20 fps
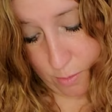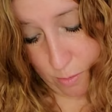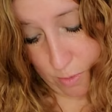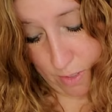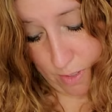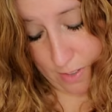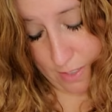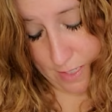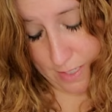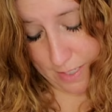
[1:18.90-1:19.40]

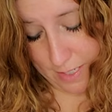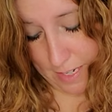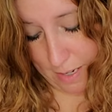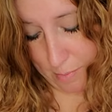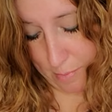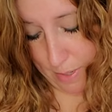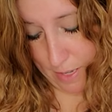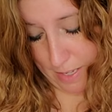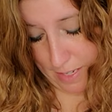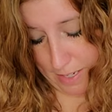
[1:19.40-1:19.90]
Well, that's
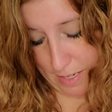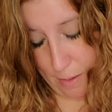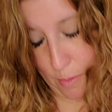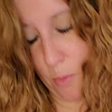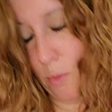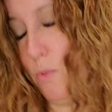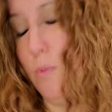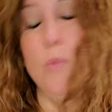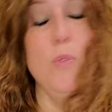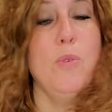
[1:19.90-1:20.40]
not bad.
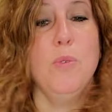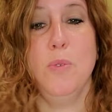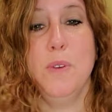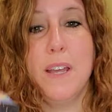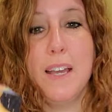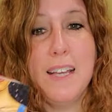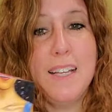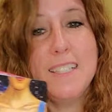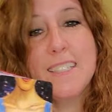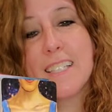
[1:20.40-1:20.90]
Not Ooh,
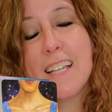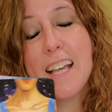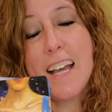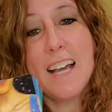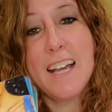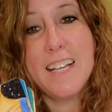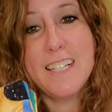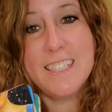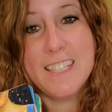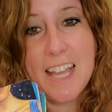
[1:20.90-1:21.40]
nice,
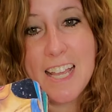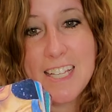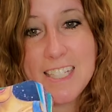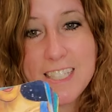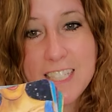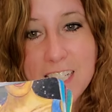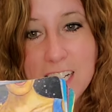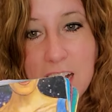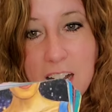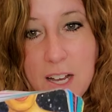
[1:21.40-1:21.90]
guys.
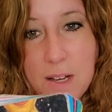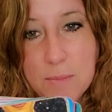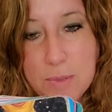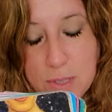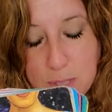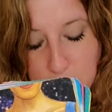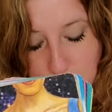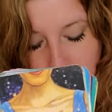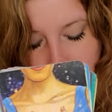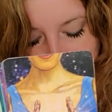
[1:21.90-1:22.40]
Ace of Cups,
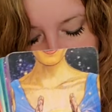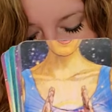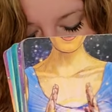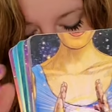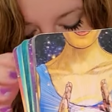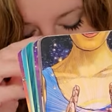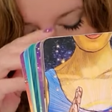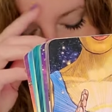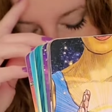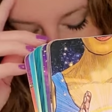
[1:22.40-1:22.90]
so new
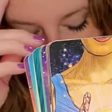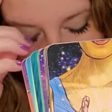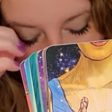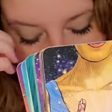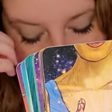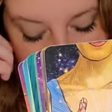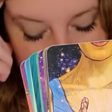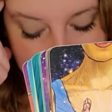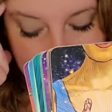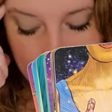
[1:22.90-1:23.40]
start in
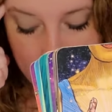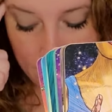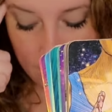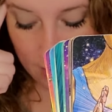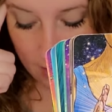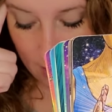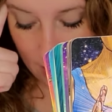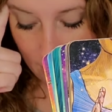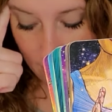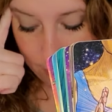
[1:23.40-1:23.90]
love.
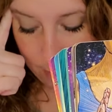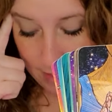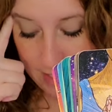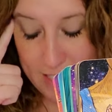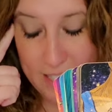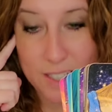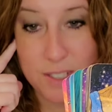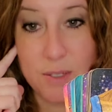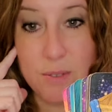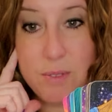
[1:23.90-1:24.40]
Um,
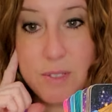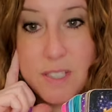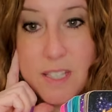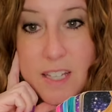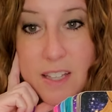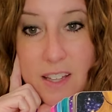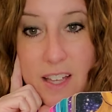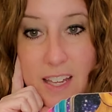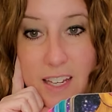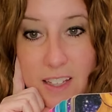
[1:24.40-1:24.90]
and I do
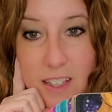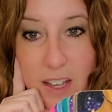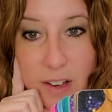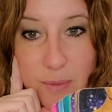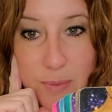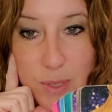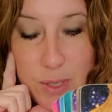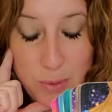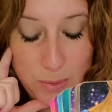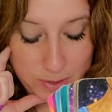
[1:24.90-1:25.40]
see a lot of
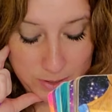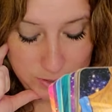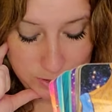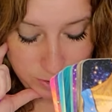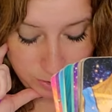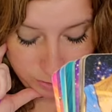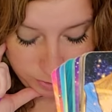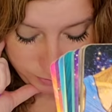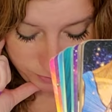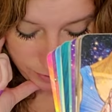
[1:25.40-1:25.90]
love between the
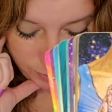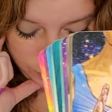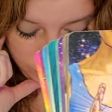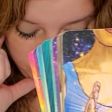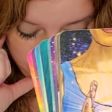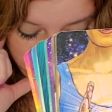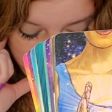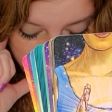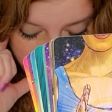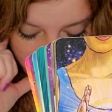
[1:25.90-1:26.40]
two of
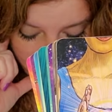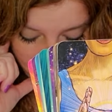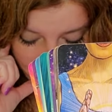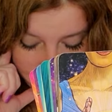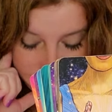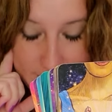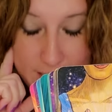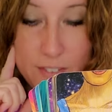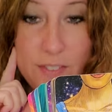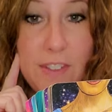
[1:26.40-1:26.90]
you.
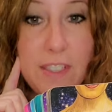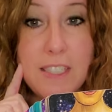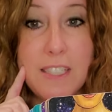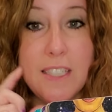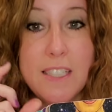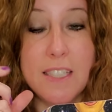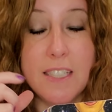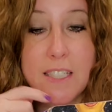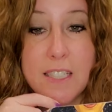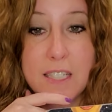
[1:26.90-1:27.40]
I definitely
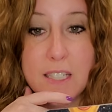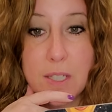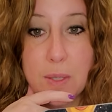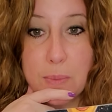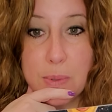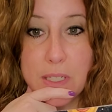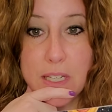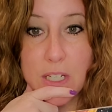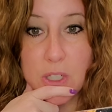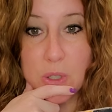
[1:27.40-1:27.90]
see this as a
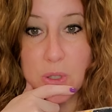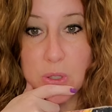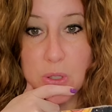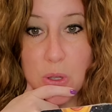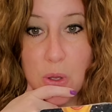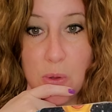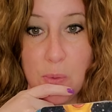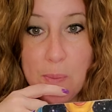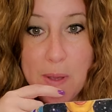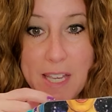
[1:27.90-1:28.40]
potential
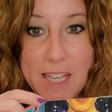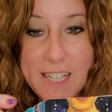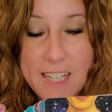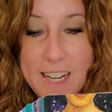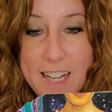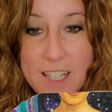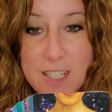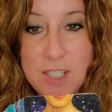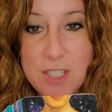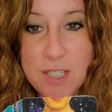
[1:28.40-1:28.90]
soulmate
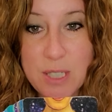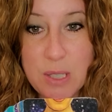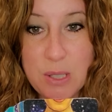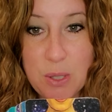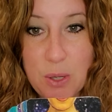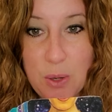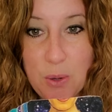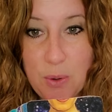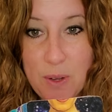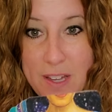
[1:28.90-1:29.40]
connection,
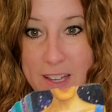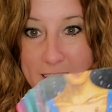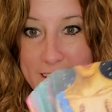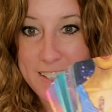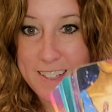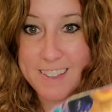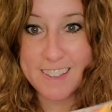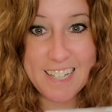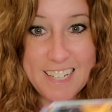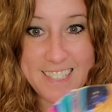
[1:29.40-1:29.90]
so
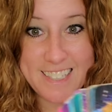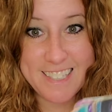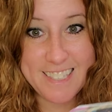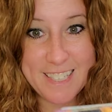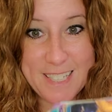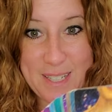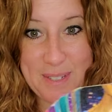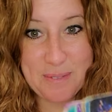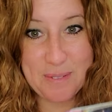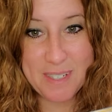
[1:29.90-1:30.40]
let's
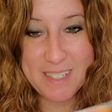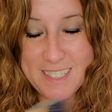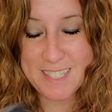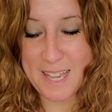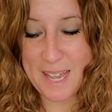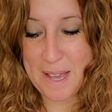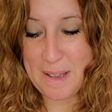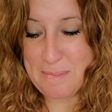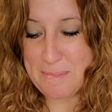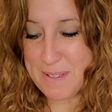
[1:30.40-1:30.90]
see what's
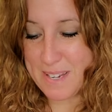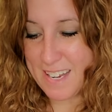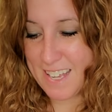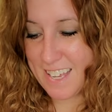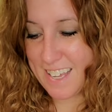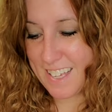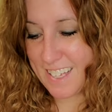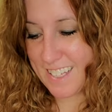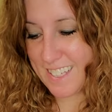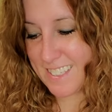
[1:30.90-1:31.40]

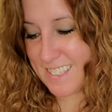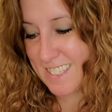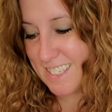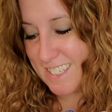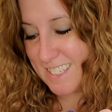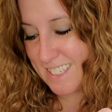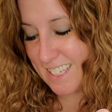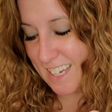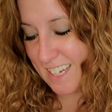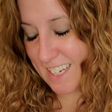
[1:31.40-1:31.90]
happening. It's
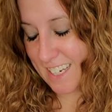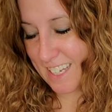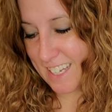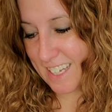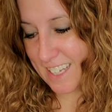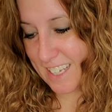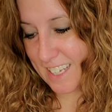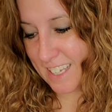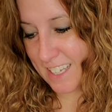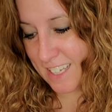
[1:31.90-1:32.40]

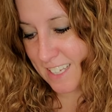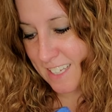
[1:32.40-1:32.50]
exciting.